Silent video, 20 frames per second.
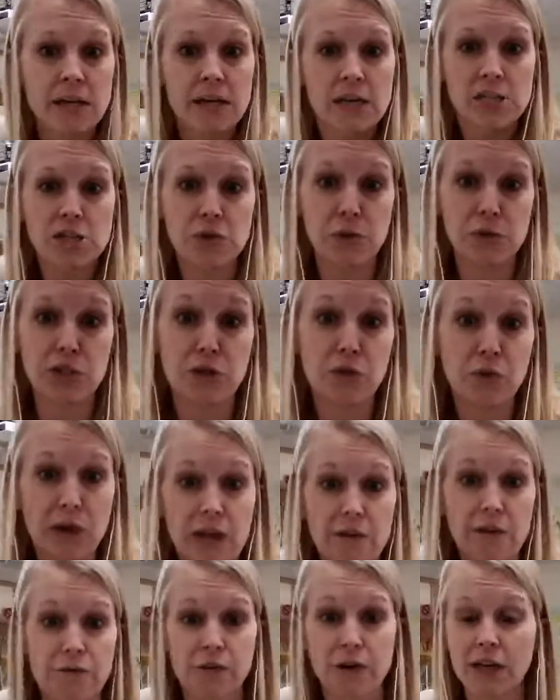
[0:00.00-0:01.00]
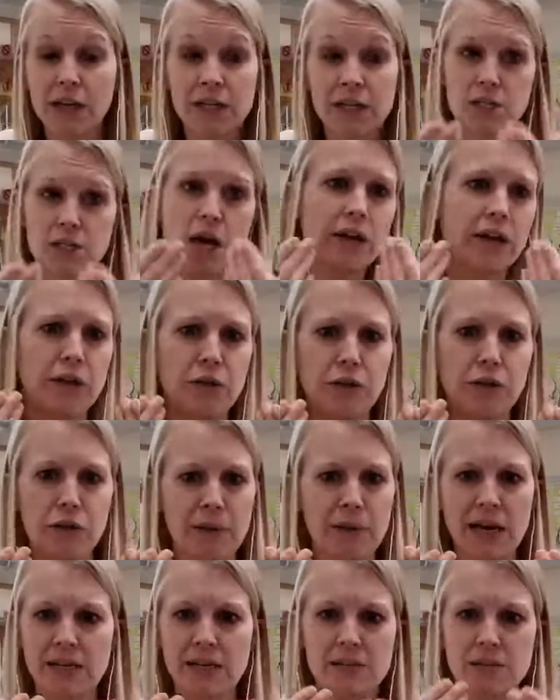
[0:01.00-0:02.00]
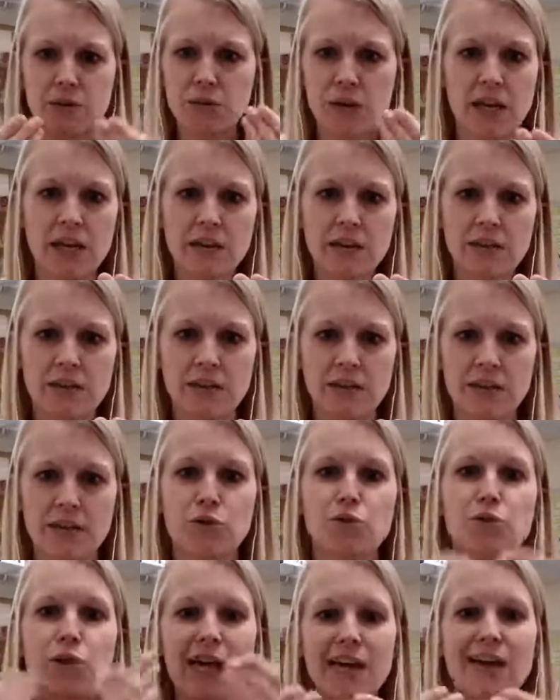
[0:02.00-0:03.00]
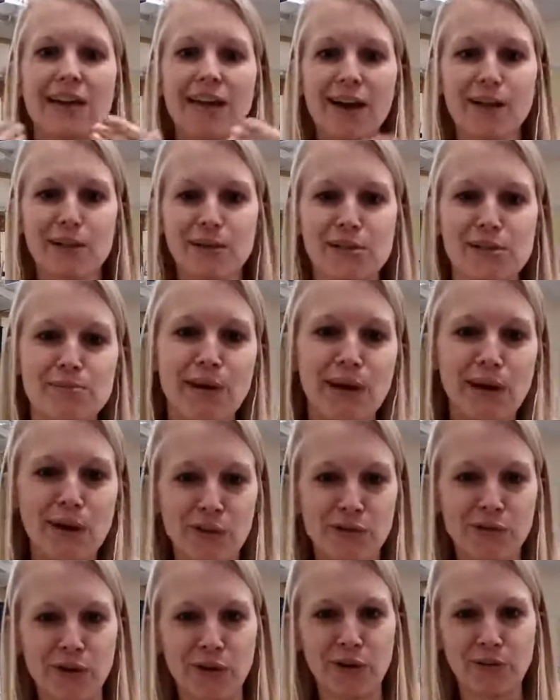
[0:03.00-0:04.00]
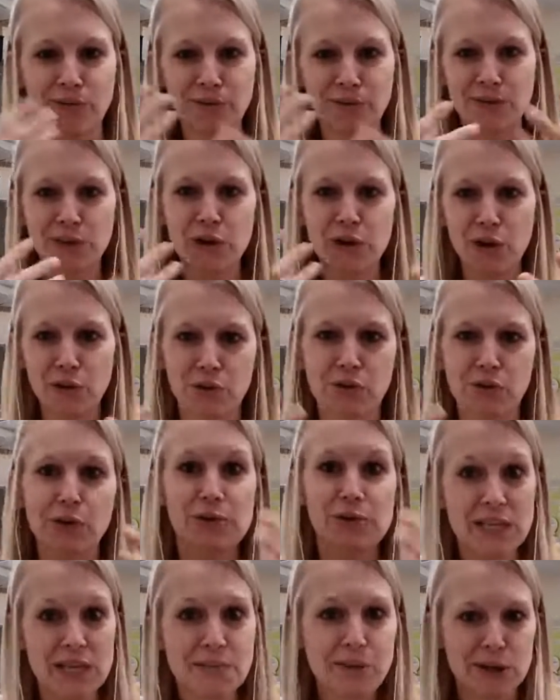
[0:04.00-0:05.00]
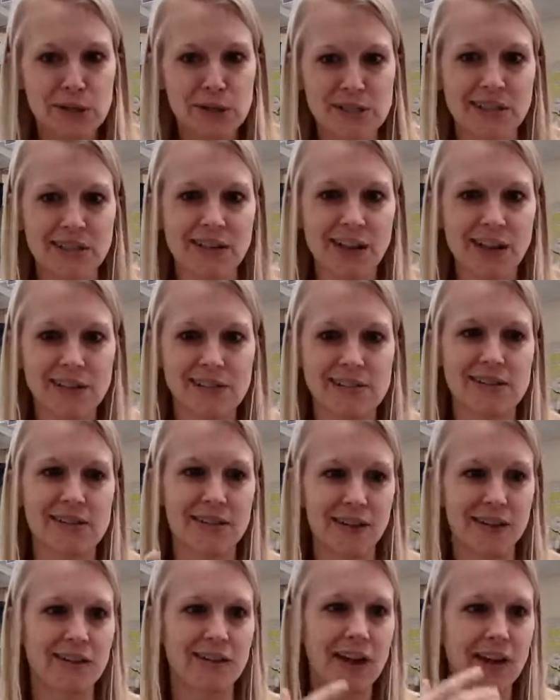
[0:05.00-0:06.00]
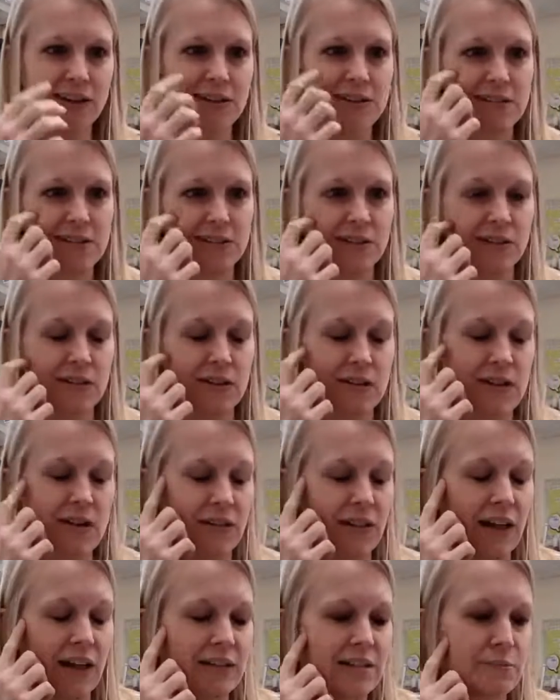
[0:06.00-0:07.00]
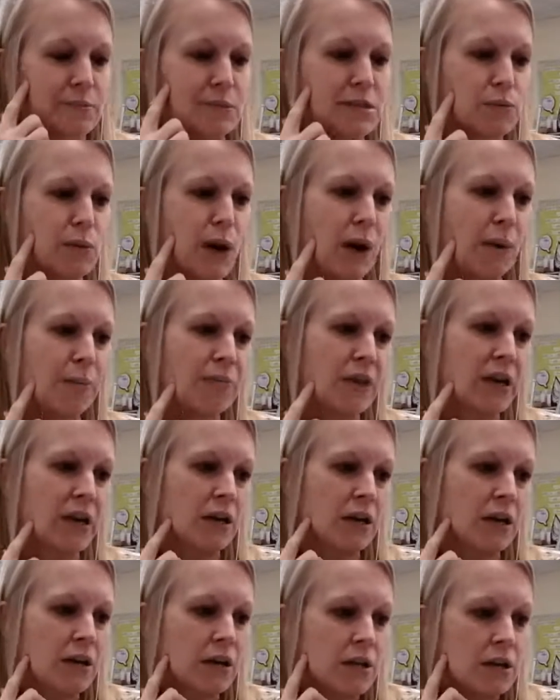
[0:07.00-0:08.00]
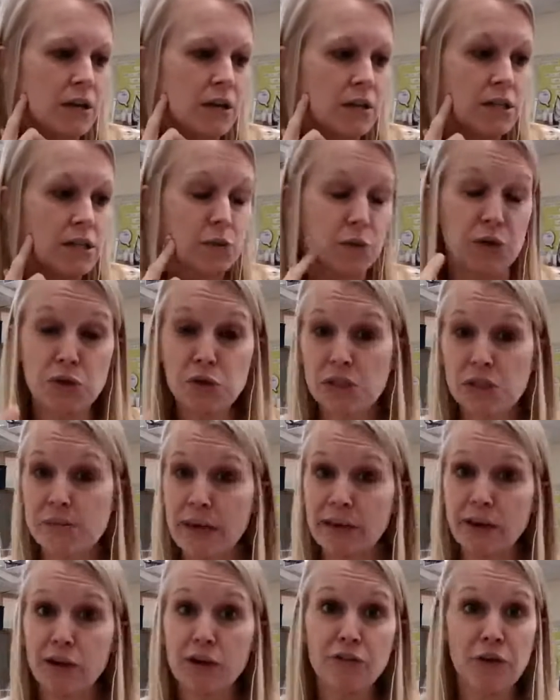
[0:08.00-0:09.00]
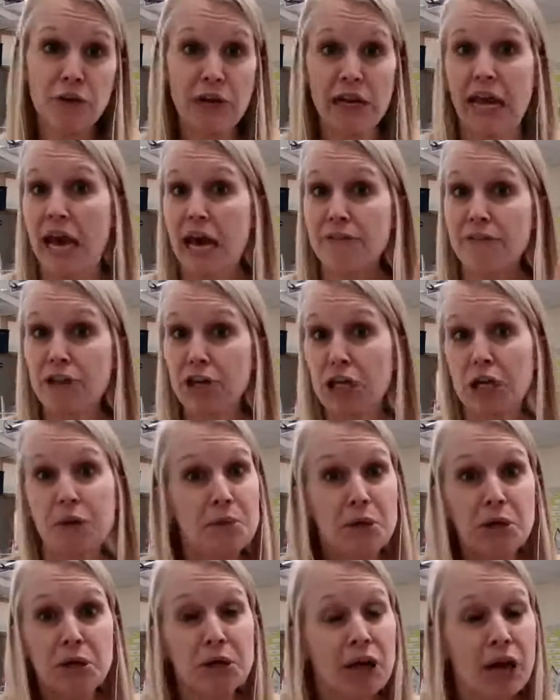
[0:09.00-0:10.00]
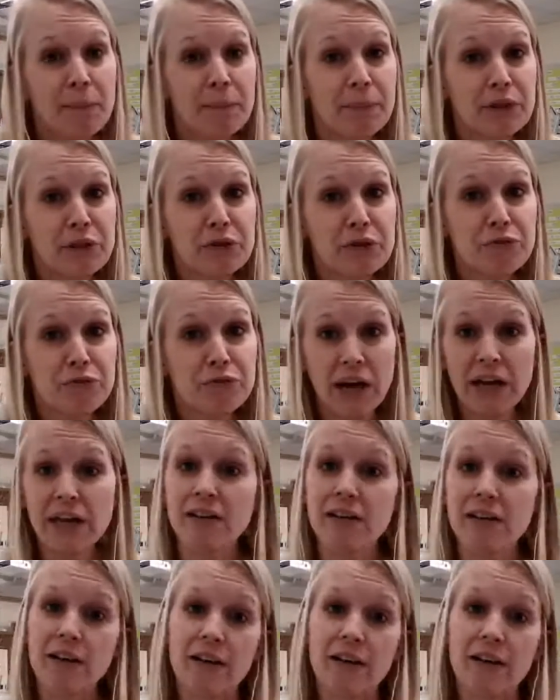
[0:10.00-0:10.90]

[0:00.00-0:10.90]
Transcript: So it's great for, because talking through a mask, you can't, you can't not use the microphone, you know, for those in-person kids and neglect, neglect them as well. So I use the microphone. I have the computer up at the front.